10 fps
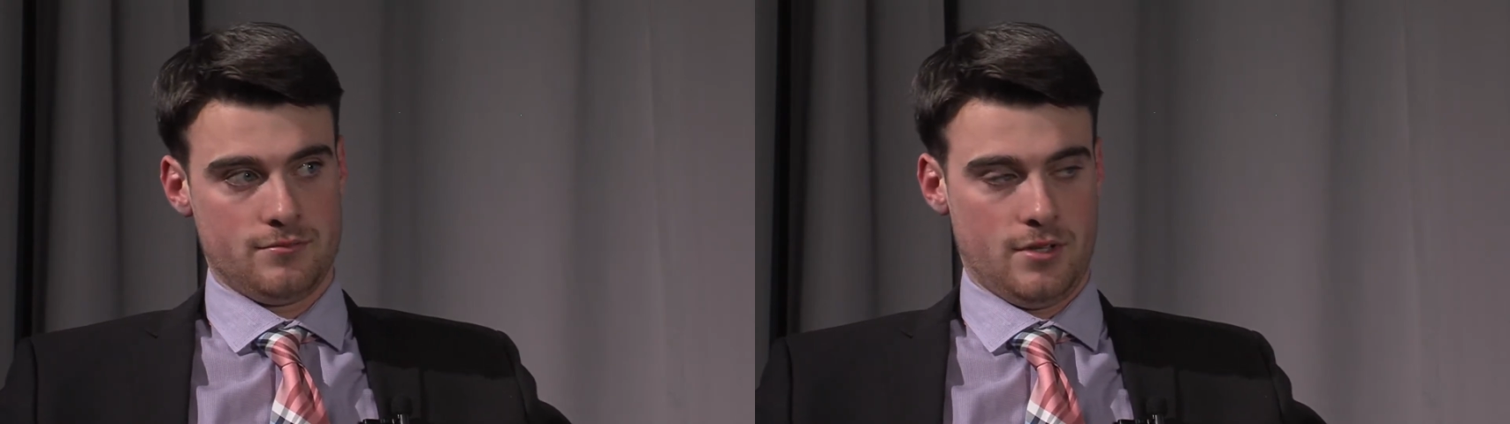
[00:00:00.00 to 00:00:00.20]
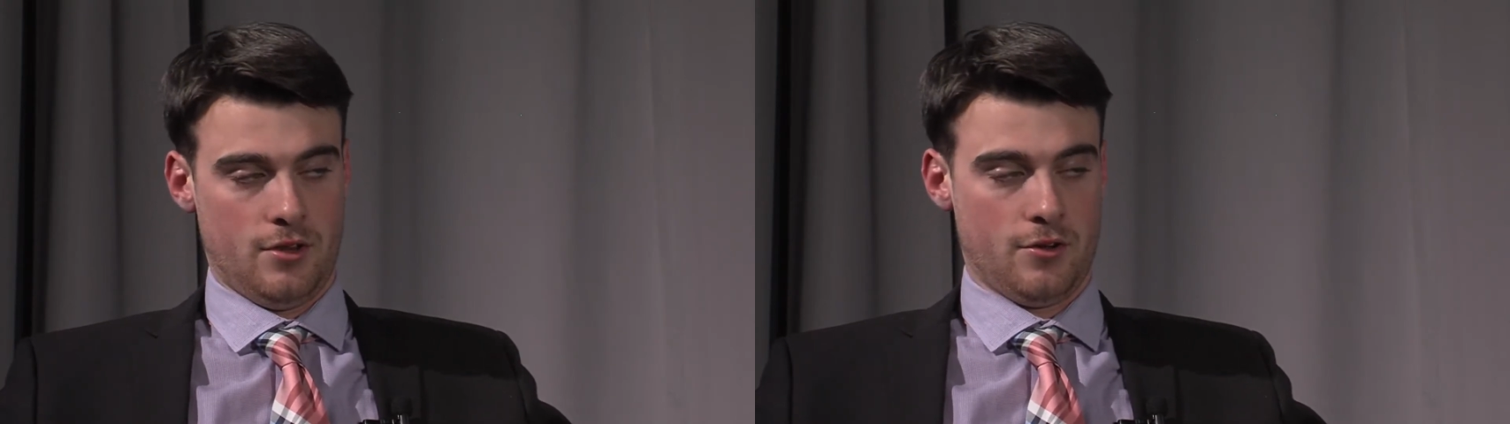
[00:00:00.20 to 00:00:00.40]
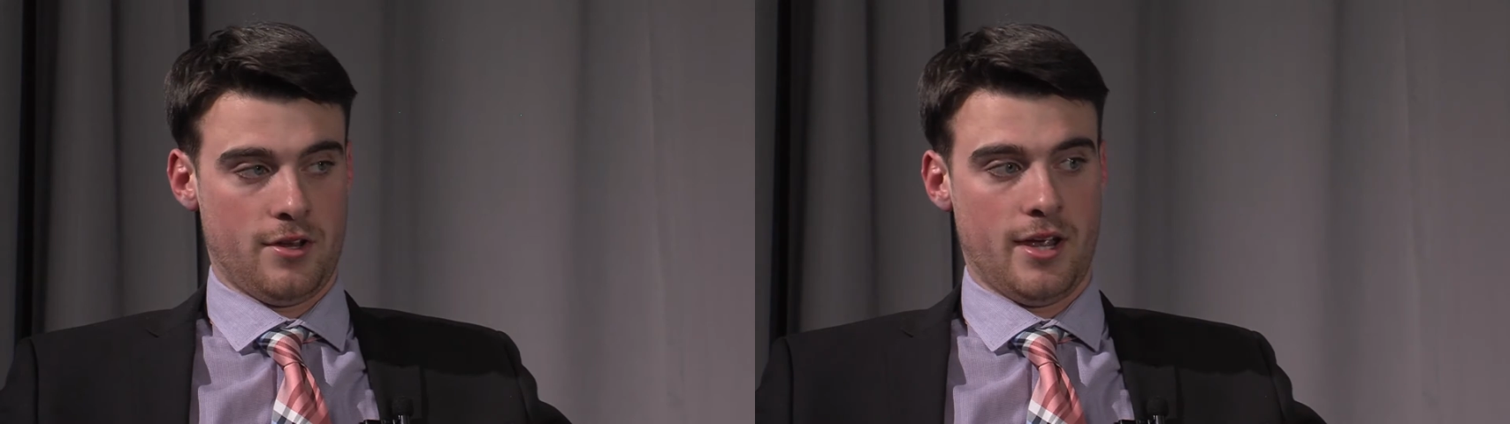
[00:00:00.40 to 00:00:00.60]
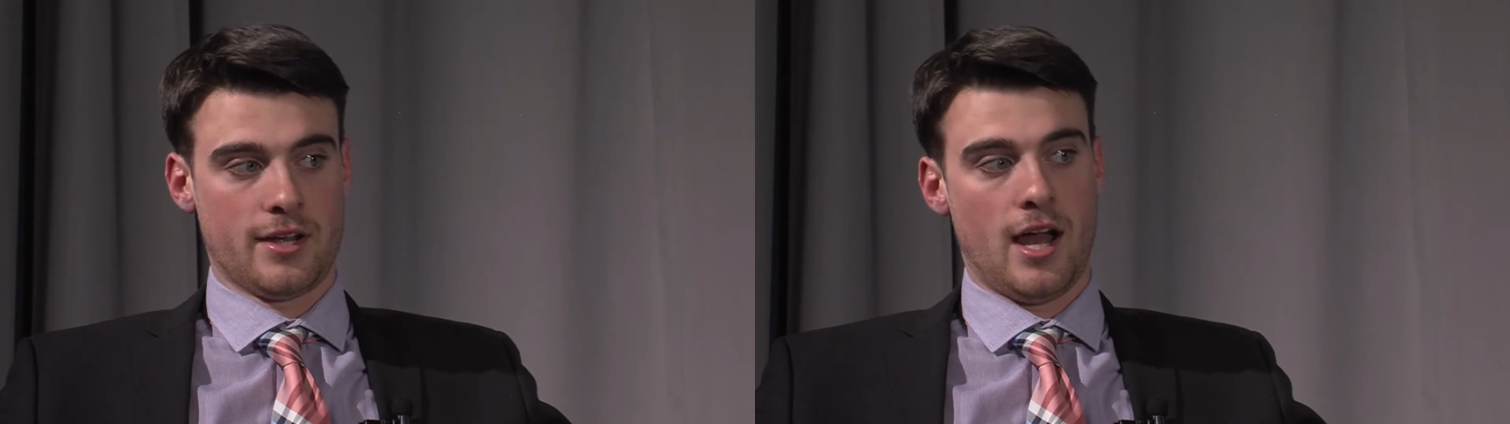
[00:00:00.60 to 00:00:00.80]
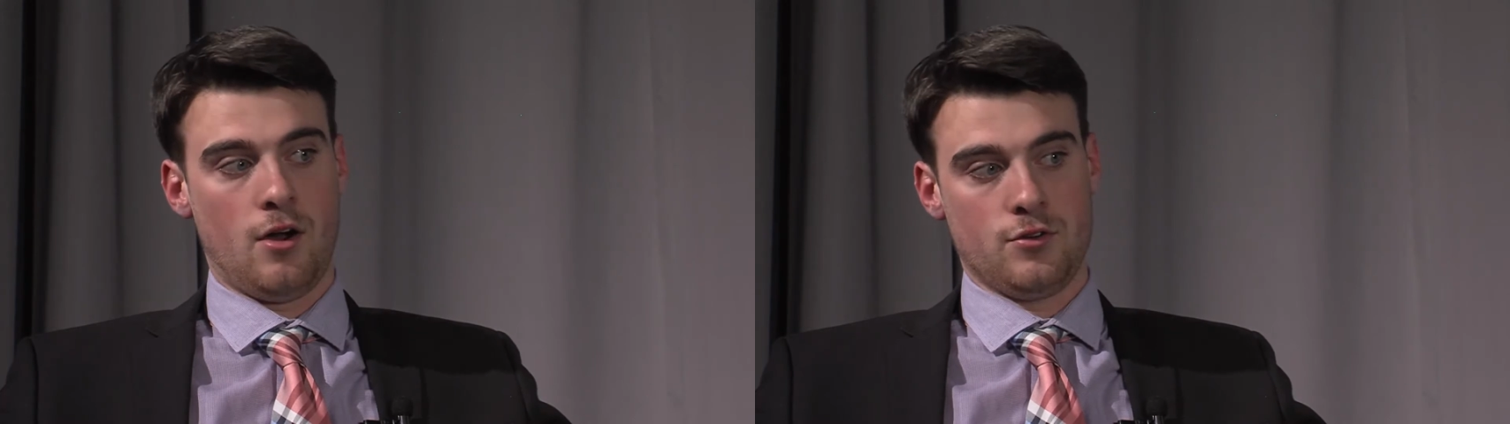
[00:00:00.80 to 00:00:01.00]
and looking at
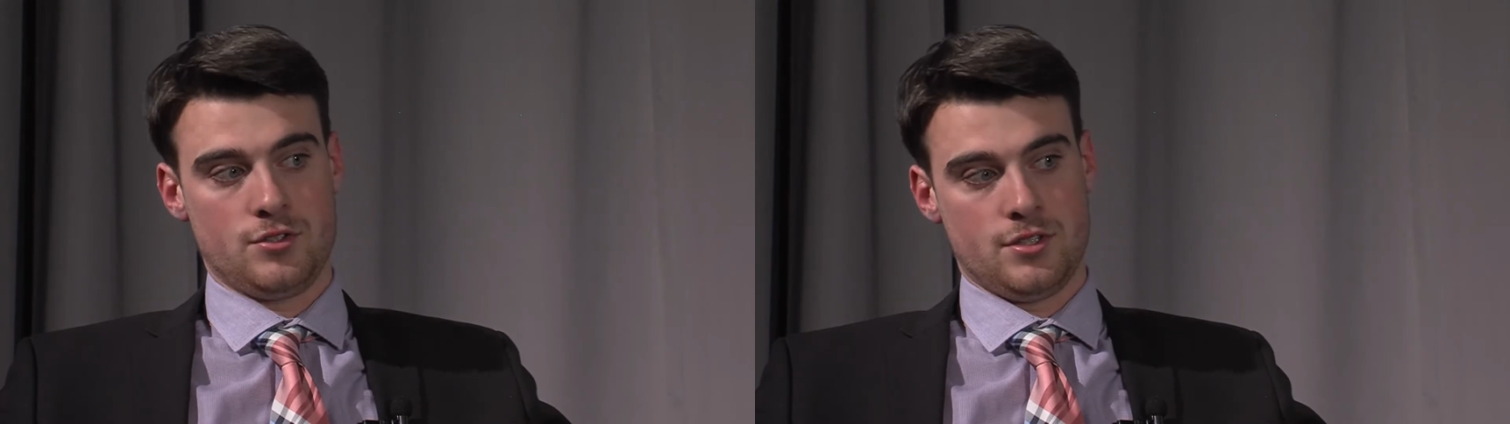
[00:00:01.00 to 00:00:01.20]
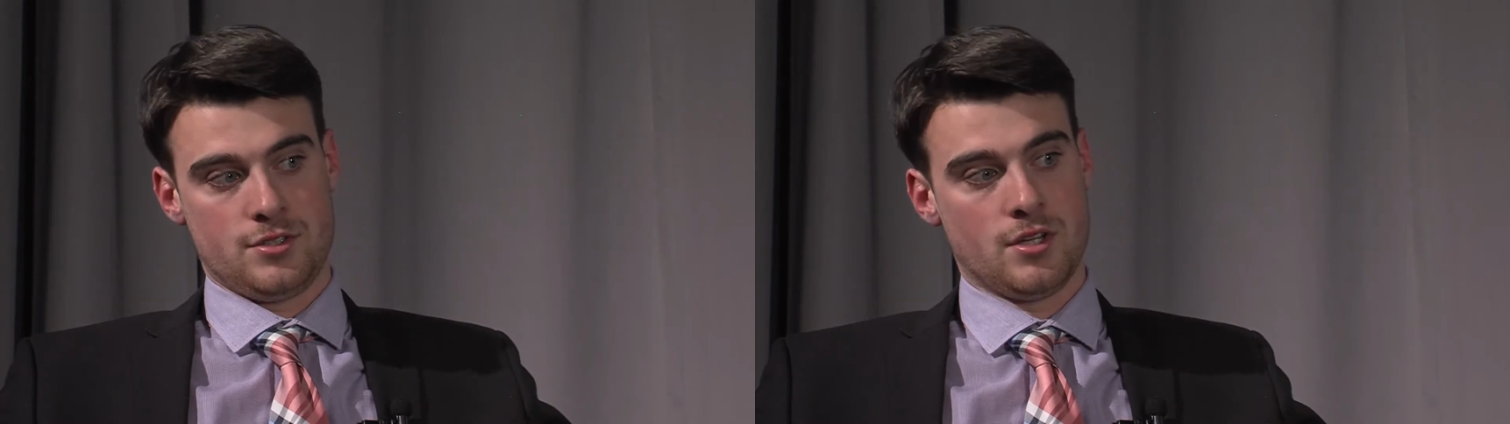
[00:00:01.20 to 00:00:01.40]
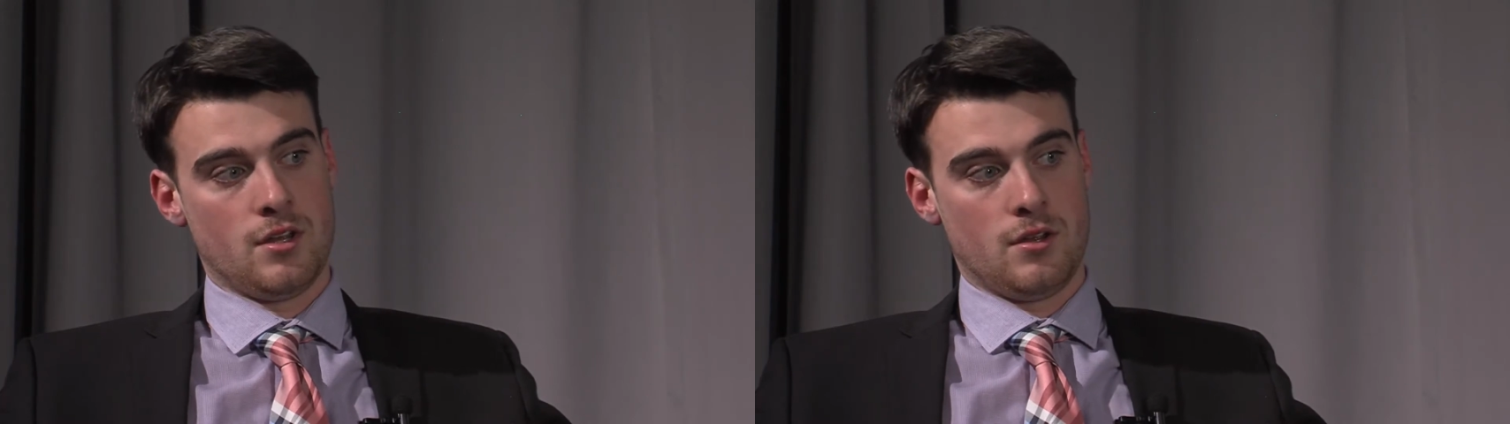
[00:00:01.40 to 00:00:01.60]
colleges